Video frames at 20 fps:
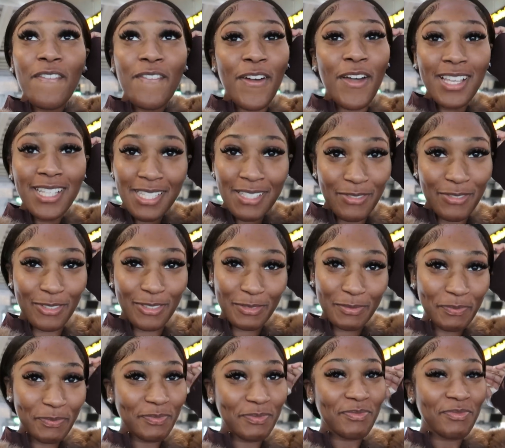First of
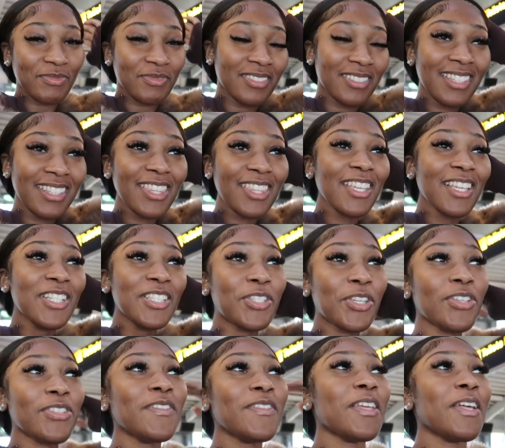all,
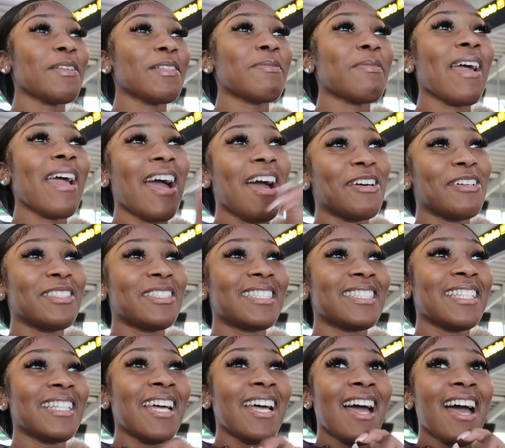Joseph turned up to my
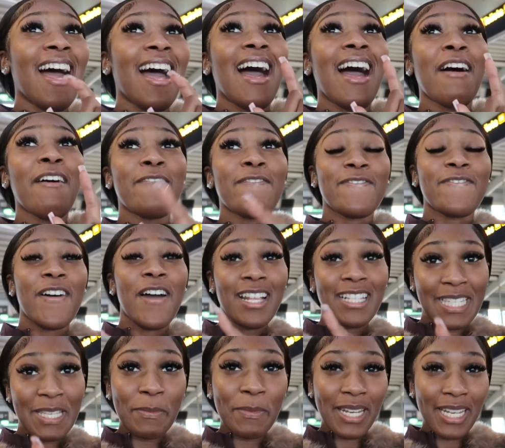house
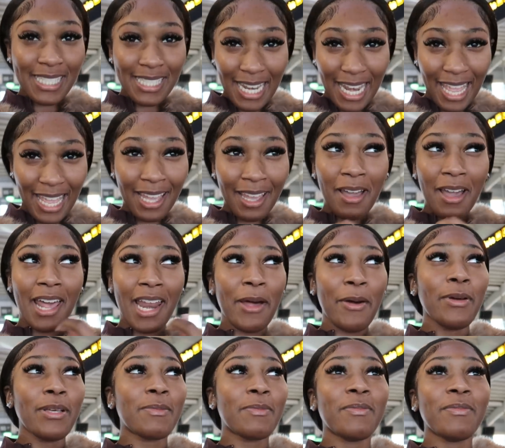30 minutes late.
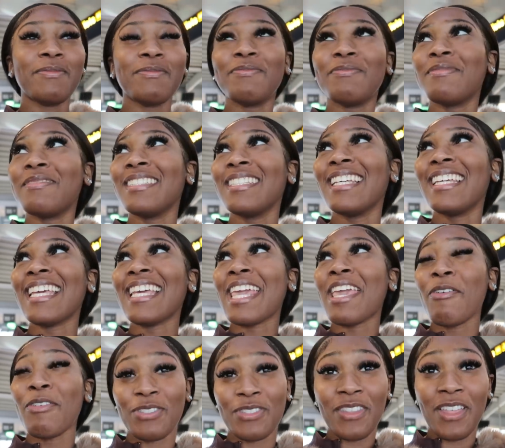
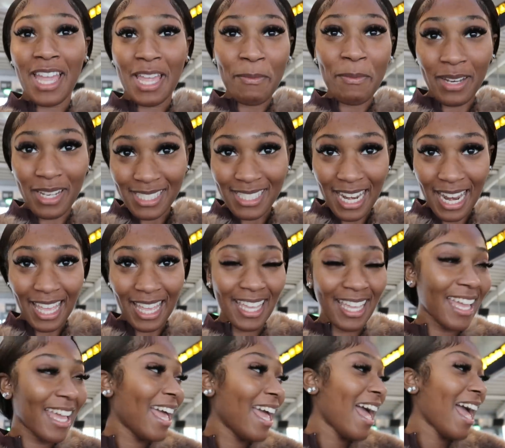He was 30 minutes late.
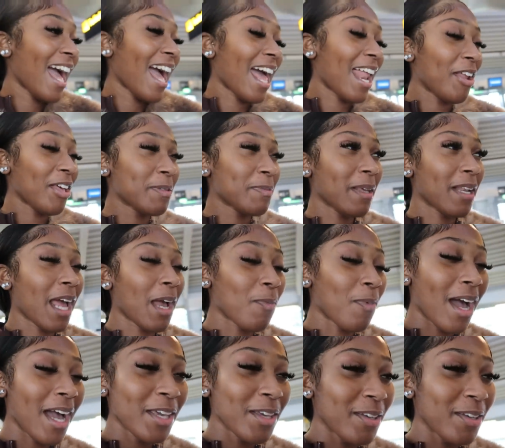And I was a bit like, why?